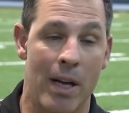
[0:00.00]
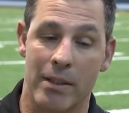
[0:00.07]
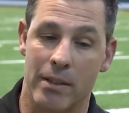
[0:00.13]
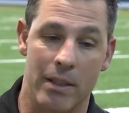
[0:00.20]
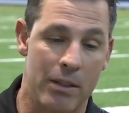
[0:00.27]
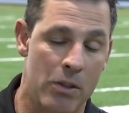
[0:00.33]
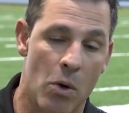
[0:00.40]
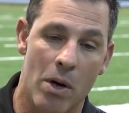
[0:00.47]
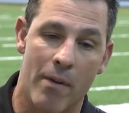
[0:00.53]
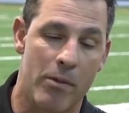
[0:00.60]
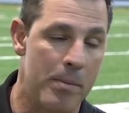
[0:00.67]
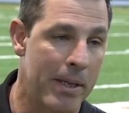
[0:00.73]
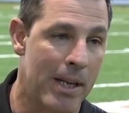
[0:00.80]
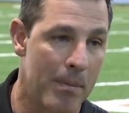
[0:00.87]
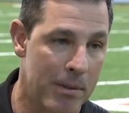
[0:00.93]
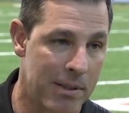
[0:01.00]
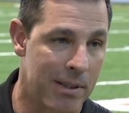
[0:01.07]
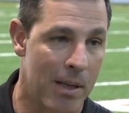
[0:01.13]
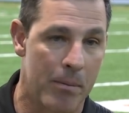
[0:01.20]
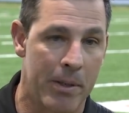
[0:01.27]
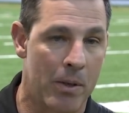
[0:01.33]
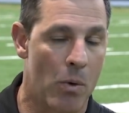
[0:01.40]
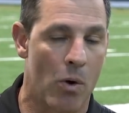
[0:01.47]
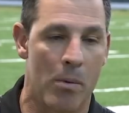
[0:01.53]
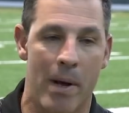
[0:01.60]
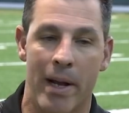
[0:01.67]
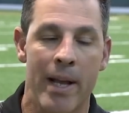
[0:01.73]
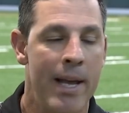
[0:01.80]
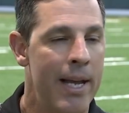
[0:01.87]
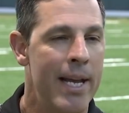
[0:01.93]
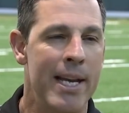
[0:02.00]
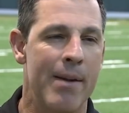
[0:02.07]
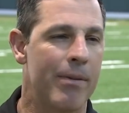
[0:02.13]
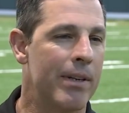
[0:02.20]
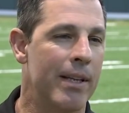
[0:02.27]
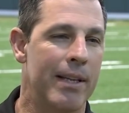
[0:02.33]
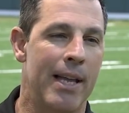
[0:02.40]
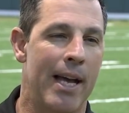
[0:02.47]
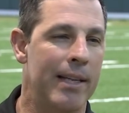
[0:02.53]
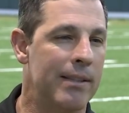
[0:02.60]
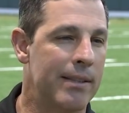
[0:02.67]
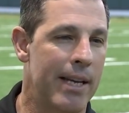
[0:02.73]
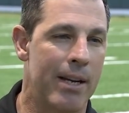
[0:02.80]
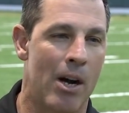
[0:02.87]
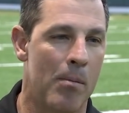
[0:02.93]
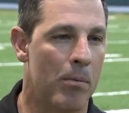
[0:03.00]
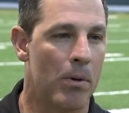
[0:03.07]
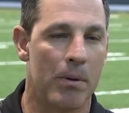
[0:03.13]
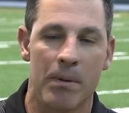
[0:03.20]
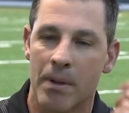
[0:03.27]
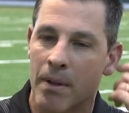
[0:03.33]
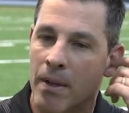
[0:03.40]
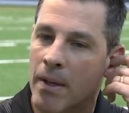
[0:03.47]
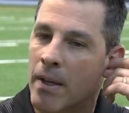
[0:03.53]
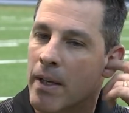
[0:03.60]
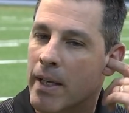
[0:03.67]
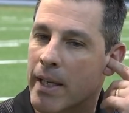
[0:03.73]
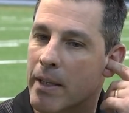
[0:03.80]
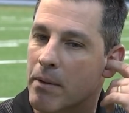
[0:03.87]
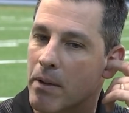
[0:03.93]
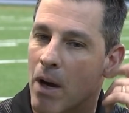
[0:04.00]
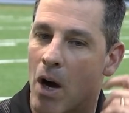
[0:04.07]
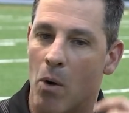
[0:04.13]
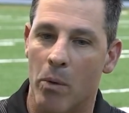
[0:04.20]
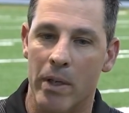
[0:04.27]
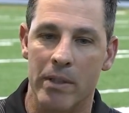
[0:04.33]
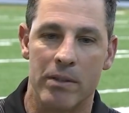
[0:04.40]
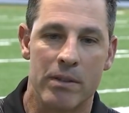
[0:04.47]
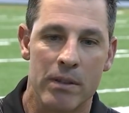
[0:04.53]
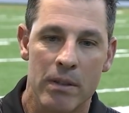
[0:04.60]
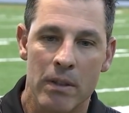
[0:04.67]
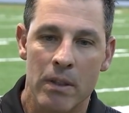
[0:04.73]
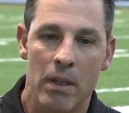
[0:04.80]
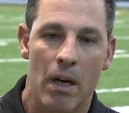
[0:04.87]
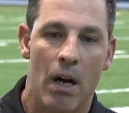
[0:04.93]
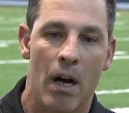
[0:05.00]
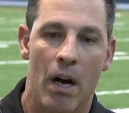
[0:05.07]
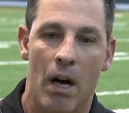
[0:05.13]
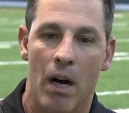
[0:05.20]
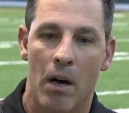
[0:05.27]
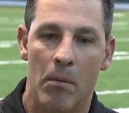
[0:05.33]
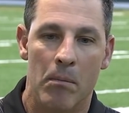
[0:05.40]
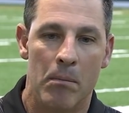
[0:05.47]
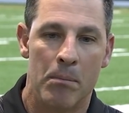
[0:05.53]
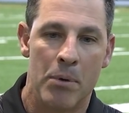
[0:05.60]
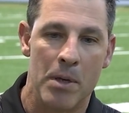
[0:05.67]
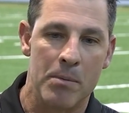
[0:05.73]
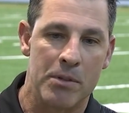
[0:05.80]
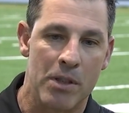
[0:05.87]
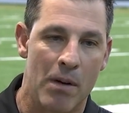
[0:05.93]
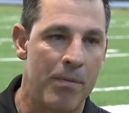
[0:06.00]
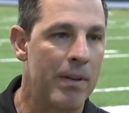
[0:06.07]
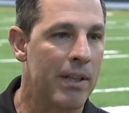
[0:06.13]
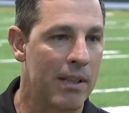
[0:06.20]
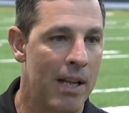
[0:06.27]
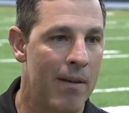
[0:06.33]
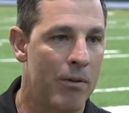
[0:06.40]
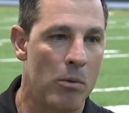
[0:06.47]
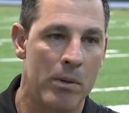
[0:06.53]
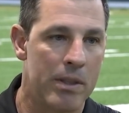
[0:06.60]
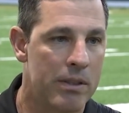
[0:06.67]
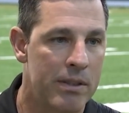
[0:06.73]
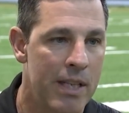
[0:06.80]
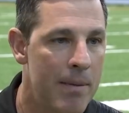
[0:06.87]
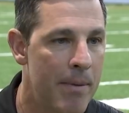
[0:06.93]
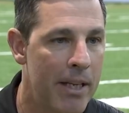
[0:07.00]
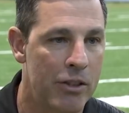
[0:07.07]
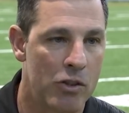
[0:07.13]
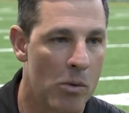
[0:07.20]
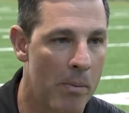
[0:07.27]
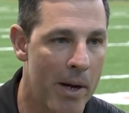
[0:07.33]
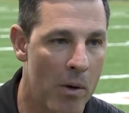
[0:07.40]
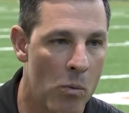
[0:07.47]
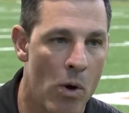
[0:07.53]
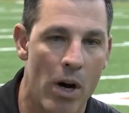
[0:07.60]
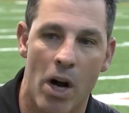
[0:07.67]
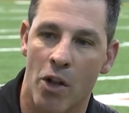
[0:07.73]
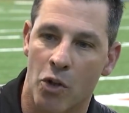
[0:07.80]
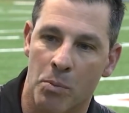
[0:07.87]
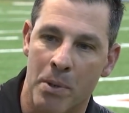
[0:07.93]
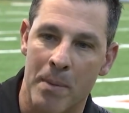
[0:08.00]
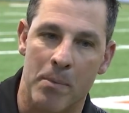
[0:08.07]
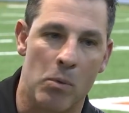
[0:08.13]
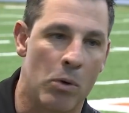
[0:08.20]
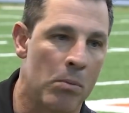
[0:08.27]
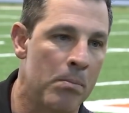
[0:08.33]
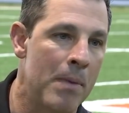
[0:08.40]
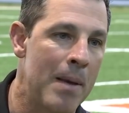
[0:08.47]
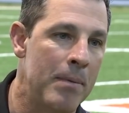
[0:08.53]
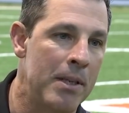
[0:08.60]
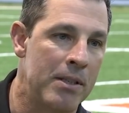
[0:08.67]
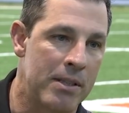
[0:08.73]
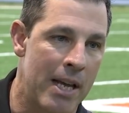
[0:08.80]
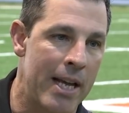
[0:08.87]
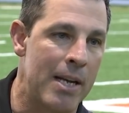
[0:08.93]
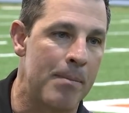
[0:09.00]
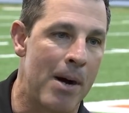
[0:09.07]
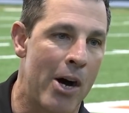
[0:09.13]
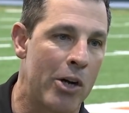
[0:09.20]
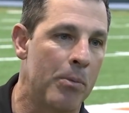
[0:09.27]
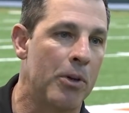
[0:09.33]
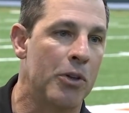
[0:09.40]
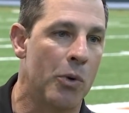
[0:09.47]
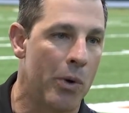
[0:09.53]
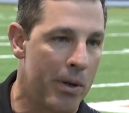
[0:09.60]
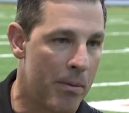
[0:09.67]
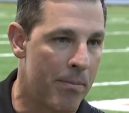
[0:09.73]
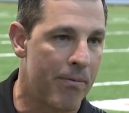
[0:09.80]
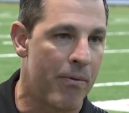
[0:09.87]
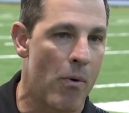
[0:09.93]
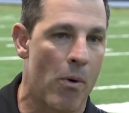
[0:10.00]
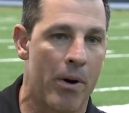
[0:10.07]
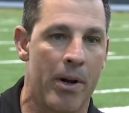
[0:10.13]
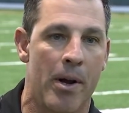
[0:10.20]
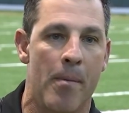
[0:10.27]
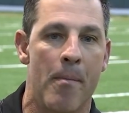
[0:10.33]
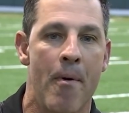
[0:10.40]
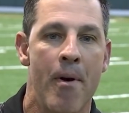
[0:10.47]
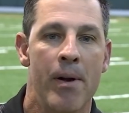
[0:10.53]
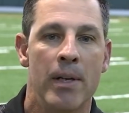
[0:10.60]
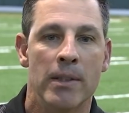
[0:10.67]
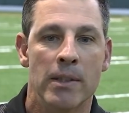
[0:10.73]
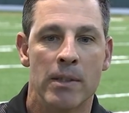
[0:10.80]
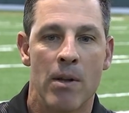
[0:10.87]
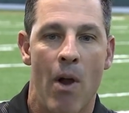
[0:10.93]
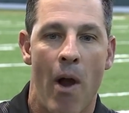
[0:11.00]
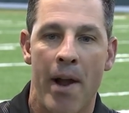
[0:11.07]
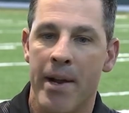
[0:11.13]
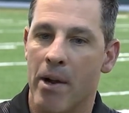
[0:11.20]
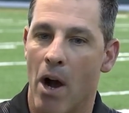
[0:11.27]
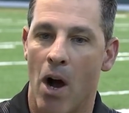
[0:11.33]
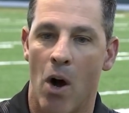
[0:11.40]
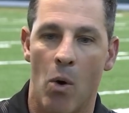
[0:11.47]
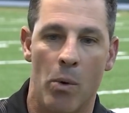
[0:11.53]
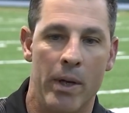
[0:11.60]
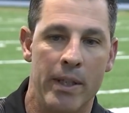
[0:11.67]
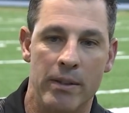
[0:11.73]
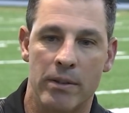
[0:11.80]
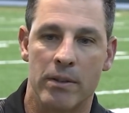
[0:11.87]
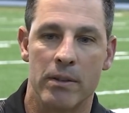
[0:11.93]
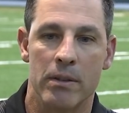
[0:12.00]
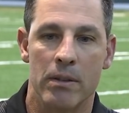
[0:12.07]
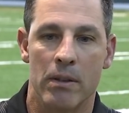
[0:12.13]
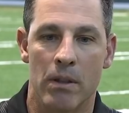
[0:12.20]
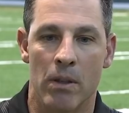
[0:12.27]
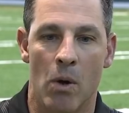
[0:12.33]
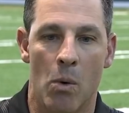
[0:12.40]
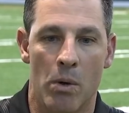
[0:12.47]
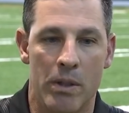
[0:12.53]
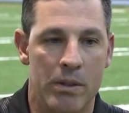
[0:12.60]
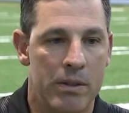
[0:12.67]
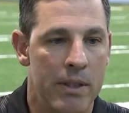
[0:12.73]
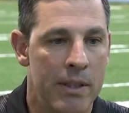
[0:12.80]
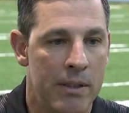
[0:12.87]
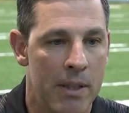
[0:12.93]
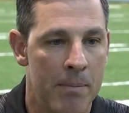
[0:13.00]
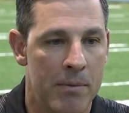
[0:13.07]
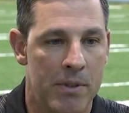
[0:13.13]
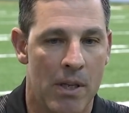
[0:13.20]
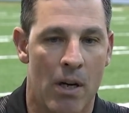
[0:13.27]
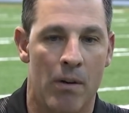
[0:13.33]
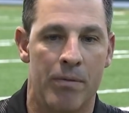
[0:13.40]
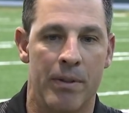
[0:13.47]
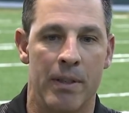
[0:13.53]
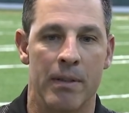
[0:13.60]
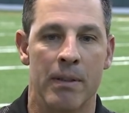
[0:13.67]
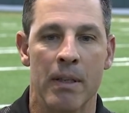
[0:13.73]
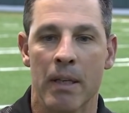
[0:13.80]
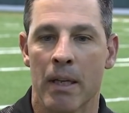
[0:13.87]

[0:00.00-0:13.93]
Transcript: I said, don't ever become a celebrity quarterback. He never did that. He stayed humble. He always put himself on a level with his teammates, no matter what other people were maybe saying about him or doing for him. He always lowered himself and